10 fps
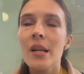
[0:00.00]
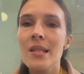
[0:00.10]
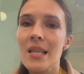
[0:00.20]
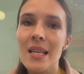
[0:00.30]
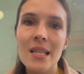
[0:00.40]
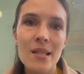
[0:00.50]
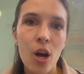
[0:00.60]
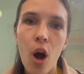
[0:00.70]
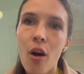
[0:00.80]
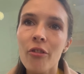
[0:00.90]
teas,
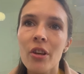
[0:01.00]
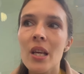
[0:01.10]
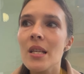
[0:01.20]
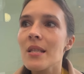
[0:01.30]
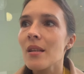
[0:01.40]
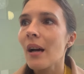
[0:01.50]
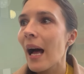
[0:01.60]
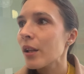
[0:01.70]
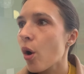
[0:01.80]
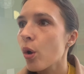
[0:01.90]
coffees,
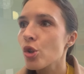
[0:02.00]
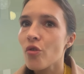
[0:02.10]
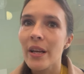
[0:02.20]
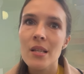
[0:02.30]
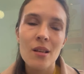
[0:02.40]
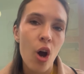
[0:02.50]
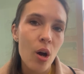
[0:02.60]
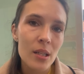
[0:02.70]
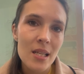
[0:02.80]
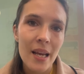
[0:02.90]
alcohol drinks,
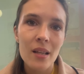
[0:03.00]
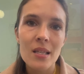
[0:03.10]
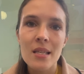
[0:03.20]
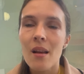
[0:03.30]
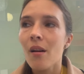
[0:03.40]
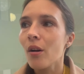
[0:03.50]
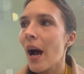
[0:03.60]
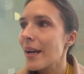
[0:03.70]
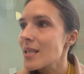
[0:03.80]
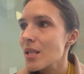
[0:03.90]
cocktails,
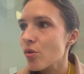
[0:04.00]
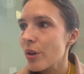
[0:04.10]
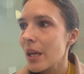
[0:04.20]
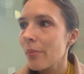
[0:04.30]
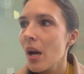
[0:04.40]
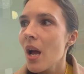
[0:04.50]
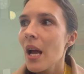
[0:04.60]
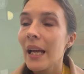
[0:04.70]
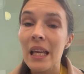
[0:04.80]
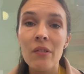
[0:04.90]
ice cream,
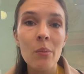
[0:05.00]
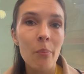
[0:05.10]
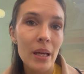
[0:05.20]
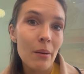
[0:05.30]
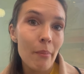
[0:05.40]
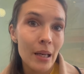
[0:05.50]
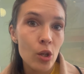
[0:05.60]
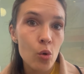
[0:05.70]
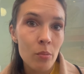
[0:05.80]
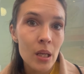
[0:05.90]
even big
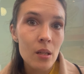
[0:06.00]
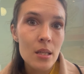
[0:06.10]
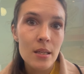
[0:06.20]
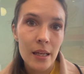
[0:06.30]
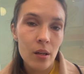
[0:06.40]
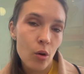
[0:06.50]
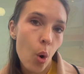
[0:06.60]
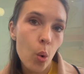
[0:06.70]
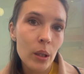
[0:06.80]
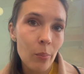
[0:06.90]
menu meals, like
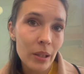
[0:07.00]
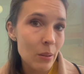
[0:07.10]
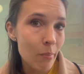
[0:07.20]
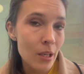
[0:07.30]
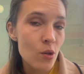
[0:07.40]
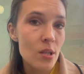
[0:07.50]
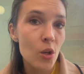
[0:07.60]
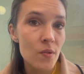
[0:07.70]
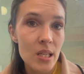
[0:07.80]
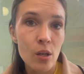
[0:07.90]
whole complete menus that
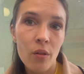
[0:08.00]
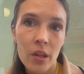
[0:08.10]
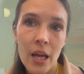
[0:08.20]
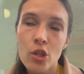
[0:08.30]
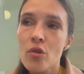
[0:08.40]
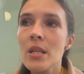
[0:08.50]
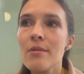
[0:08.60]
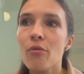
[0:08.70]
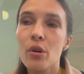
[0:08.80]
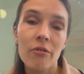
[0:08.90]
you've seen on the entrance
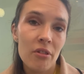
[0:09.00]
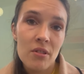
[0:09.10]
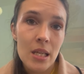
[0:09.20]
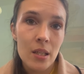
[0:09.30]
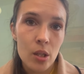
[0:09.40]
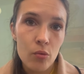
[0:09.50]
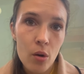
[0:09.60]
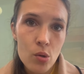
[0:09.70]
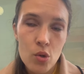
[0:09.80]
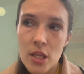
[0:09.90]
for 15
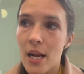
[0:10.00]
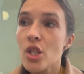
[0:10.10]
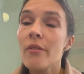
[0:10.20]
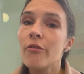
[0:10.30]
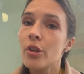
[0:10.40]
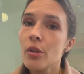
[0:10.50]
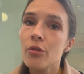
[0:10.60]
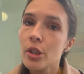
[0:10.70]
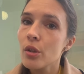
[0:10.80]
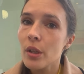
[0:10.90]
euros, which is actually a very,
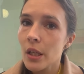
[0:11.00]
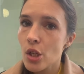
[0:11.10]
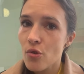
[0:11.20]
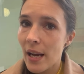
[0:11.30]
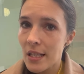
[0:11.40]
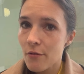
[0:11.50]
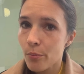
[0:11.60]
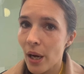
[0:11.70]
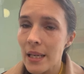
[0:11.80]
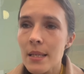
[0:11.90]
very good and attractive
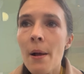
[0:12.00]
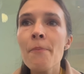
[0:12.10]
price.